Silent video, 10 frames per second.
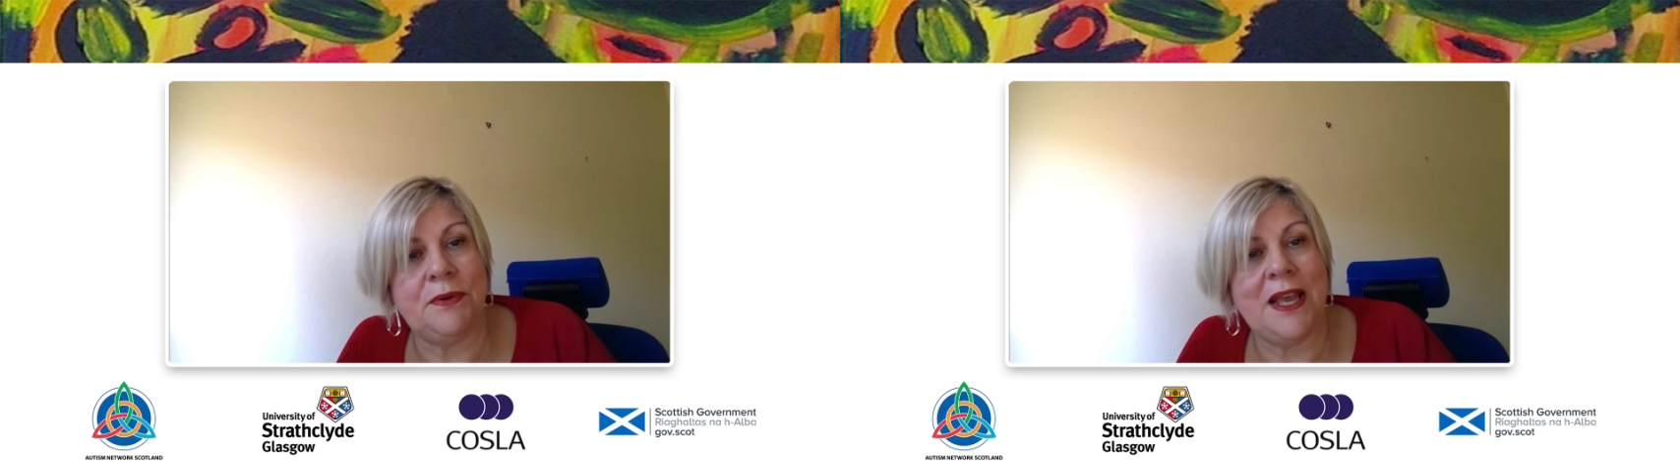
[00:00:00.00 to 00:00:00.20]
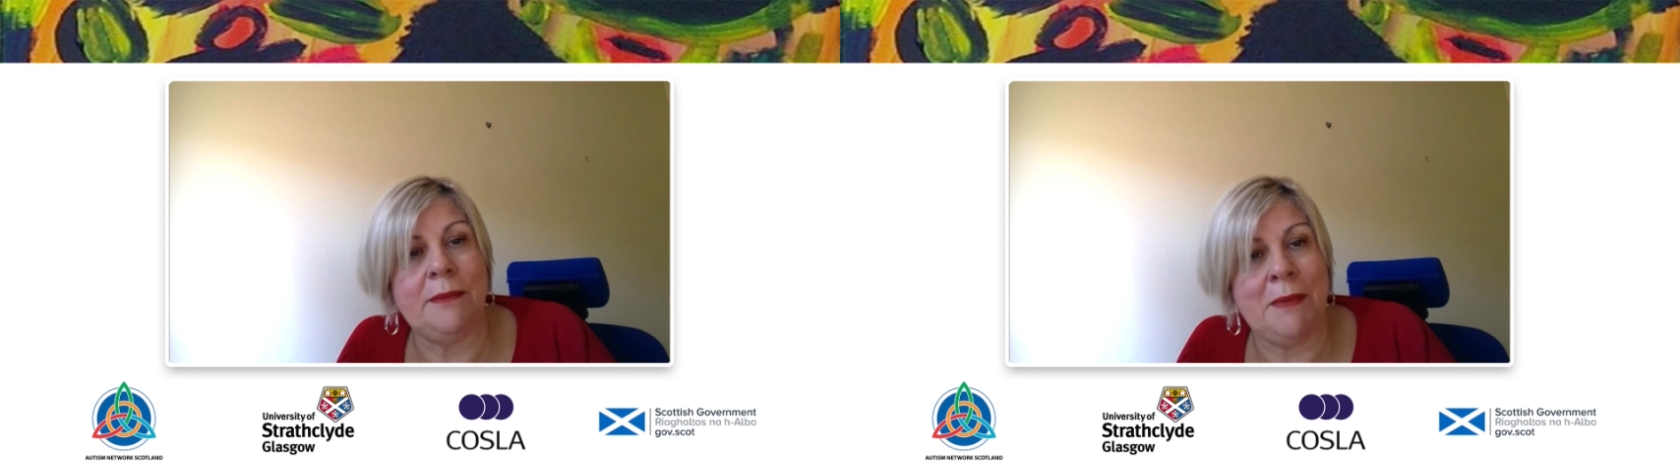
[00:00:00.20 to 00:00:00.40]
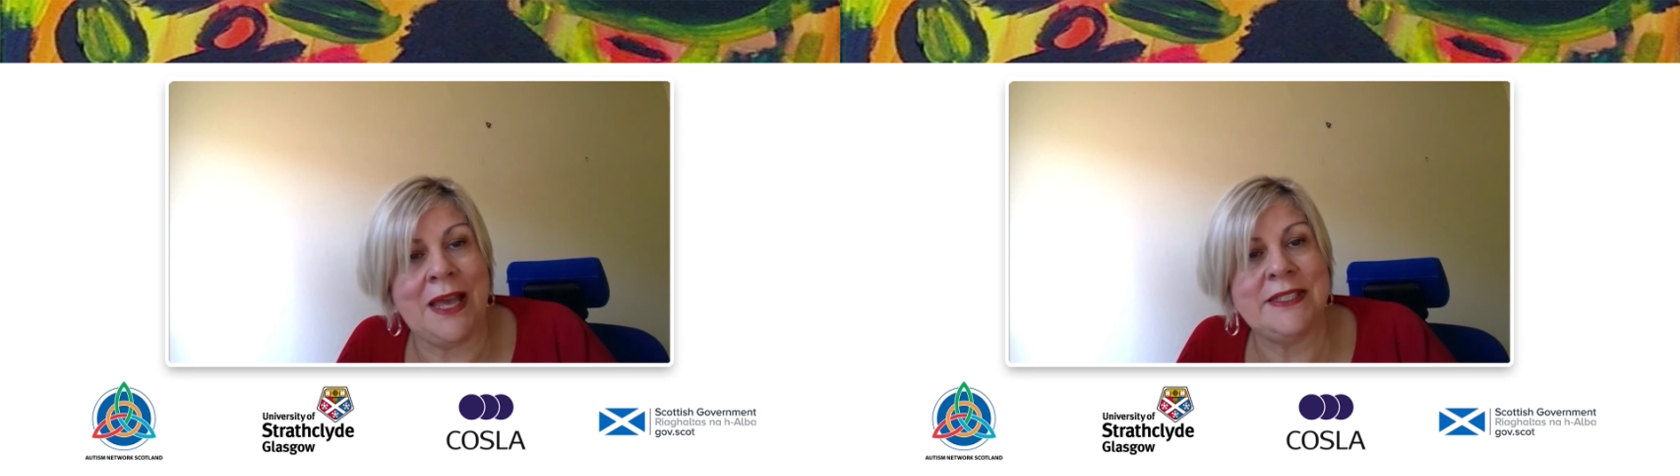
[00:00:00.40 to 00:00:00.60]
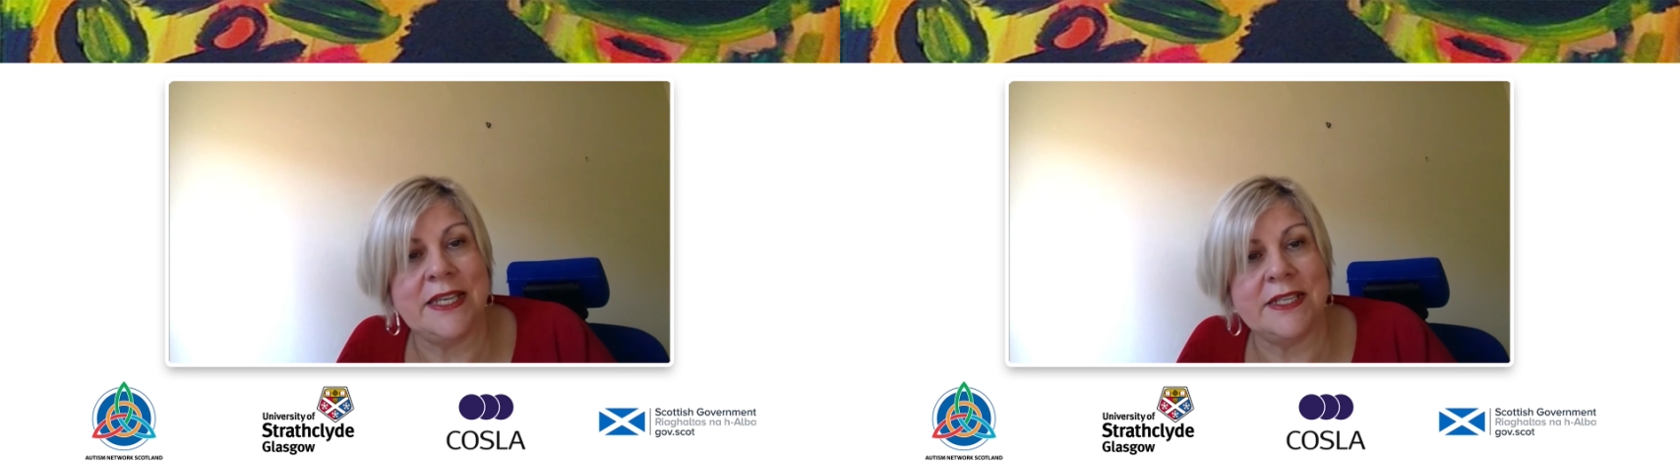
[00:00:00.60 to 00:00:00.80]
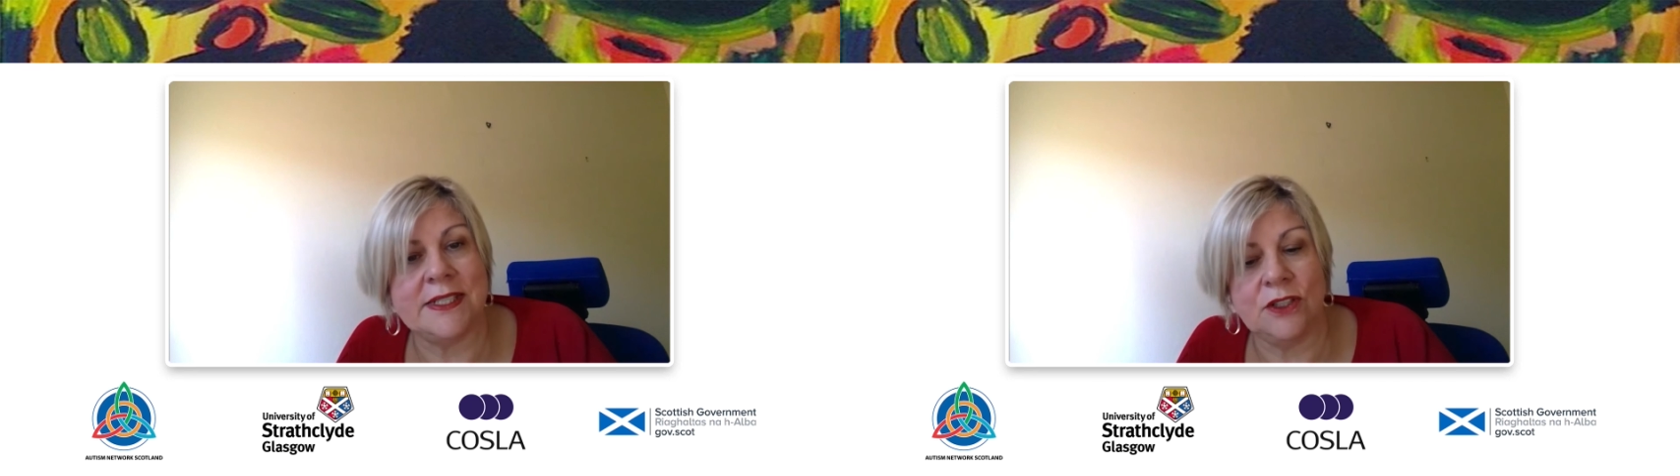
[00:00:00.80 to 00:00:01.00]

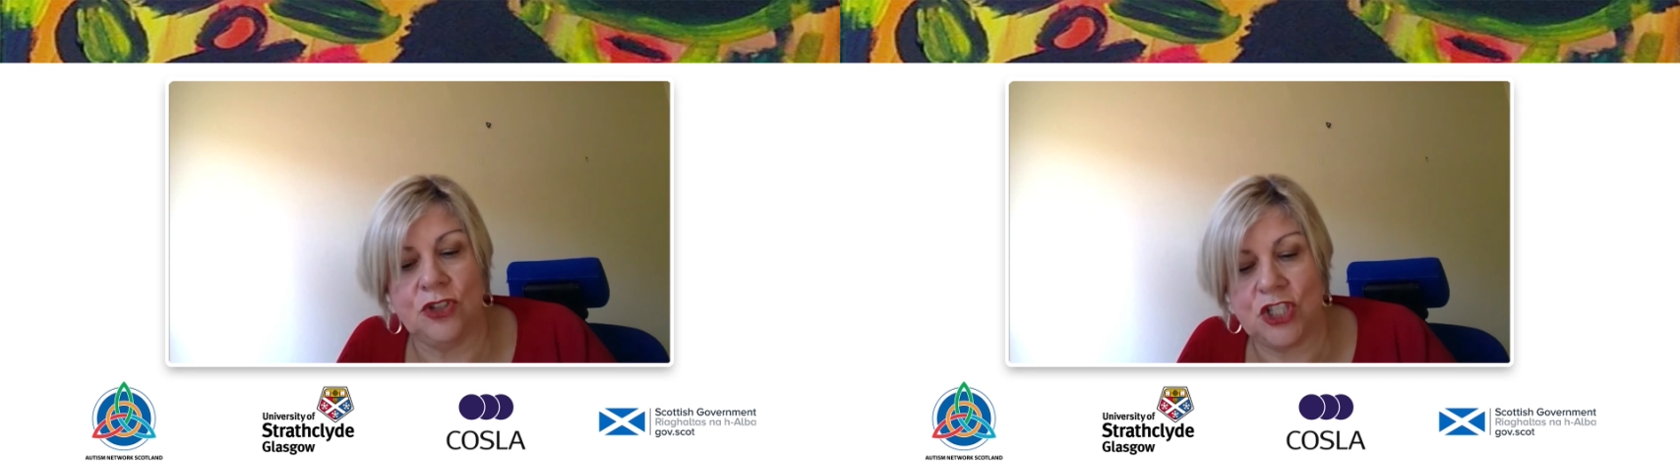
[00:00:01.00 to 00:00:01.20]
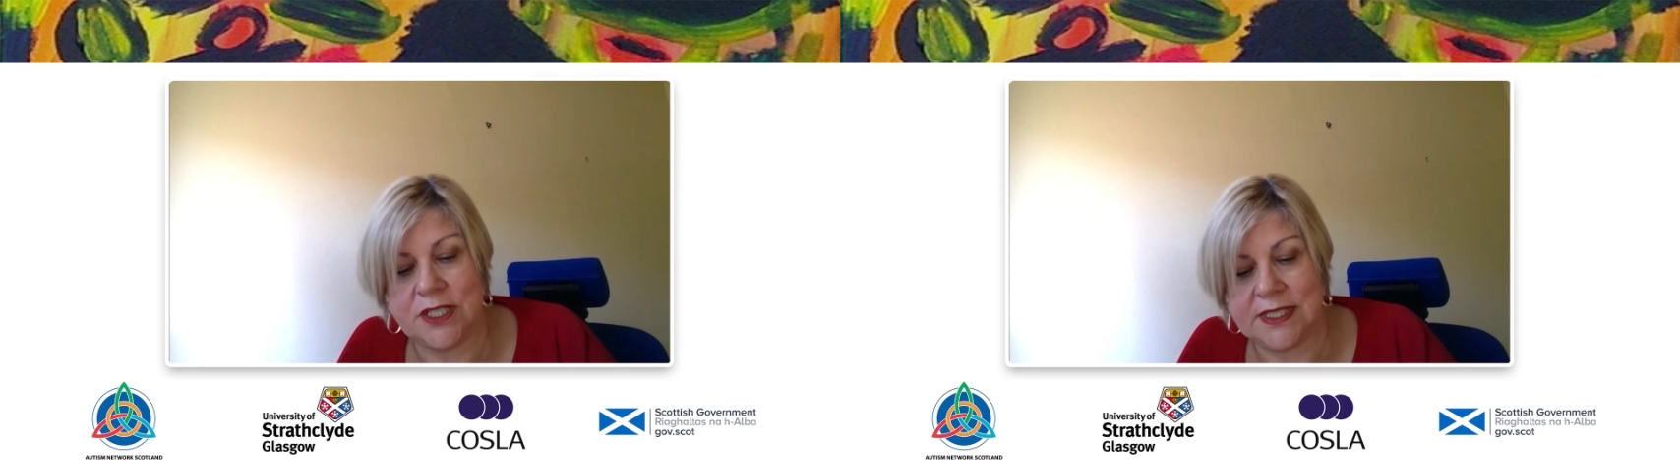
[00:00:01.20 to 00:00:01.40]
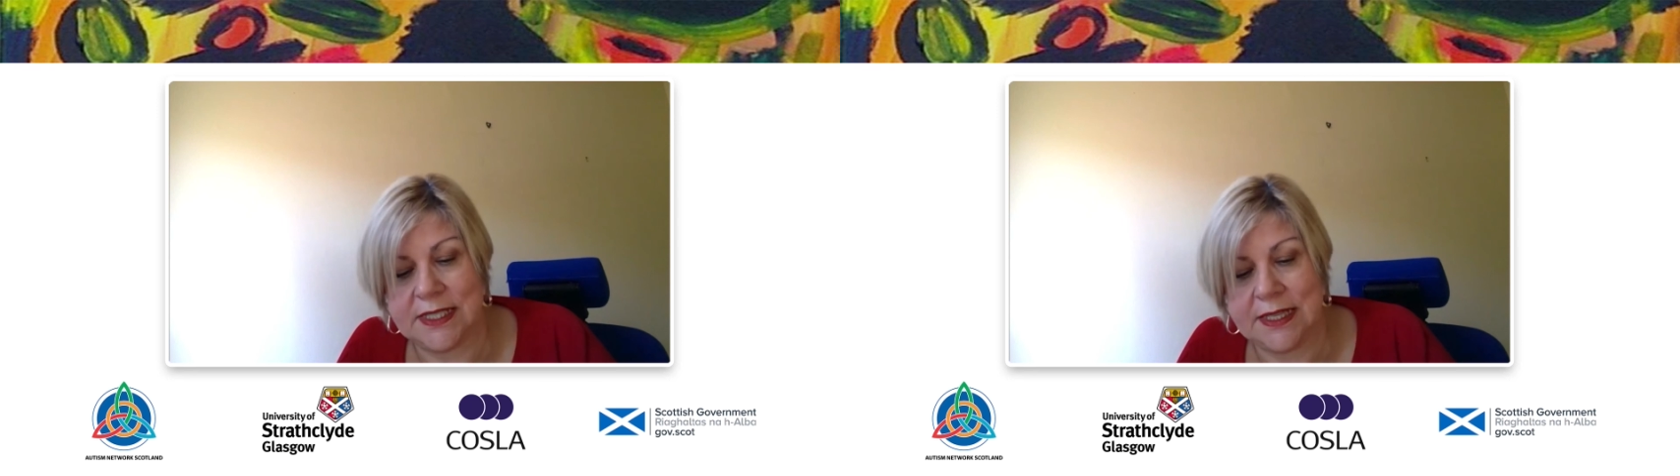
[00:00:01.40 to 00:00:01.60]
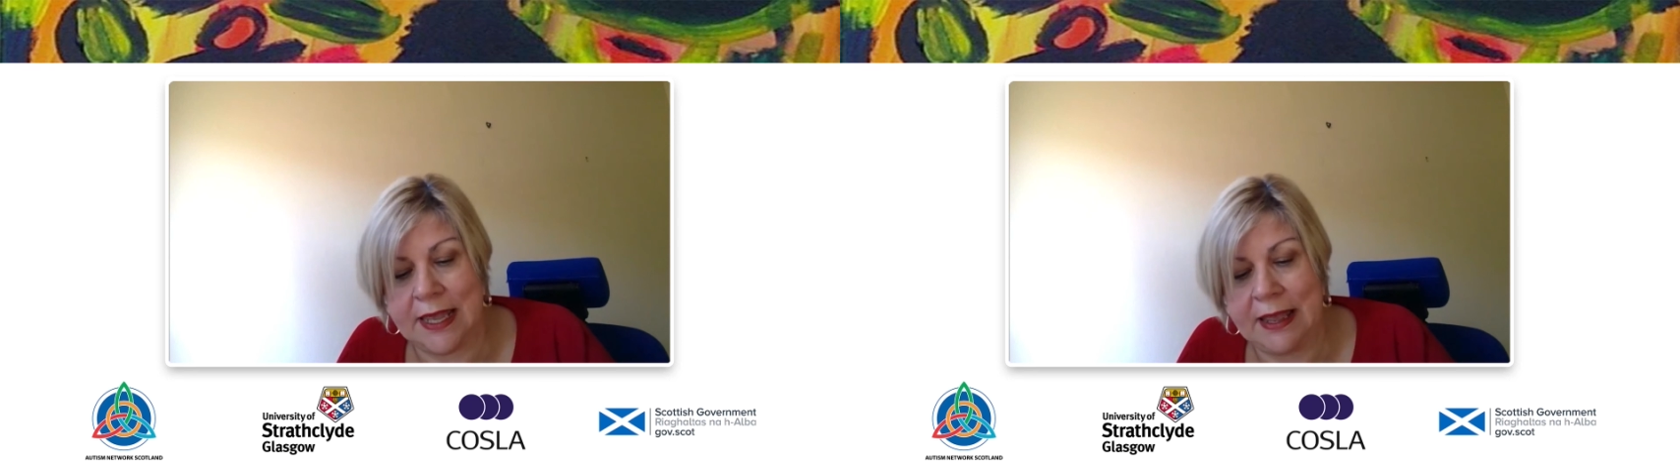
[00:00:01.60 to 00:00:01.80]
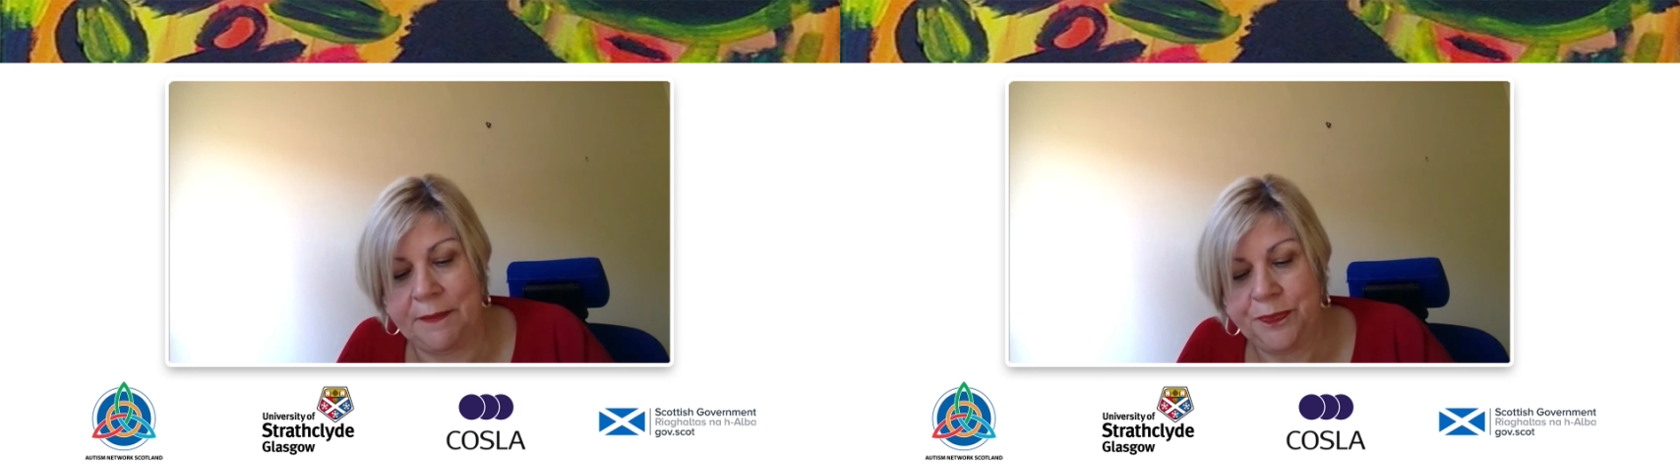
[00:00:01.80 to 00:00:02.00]
pragmatic solutions to
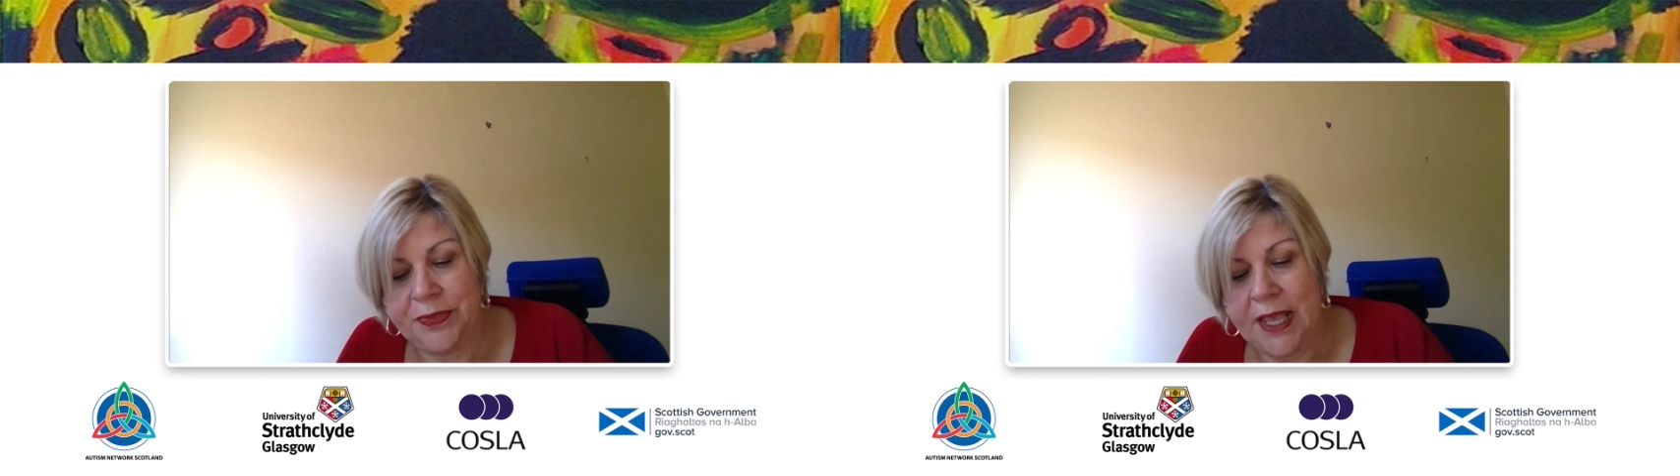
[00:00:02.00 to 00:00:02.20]
that,